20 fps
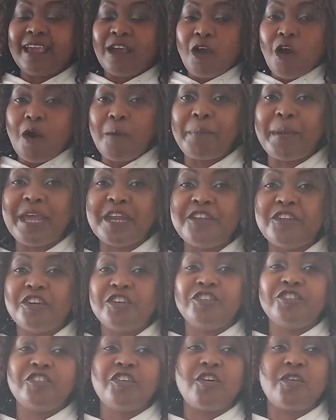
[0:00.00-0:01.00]
open your
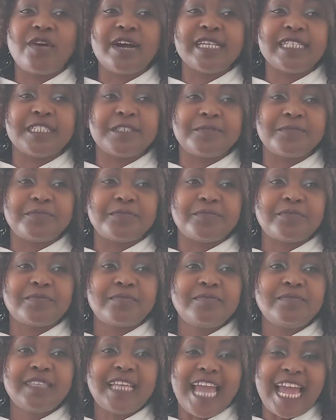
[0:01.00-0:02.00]
drawers,
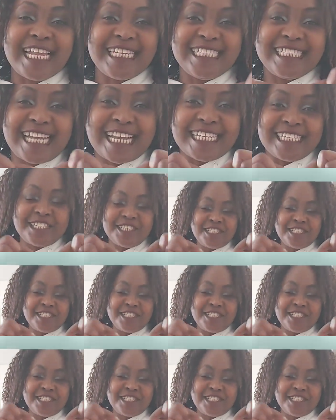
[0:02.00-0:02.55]
and just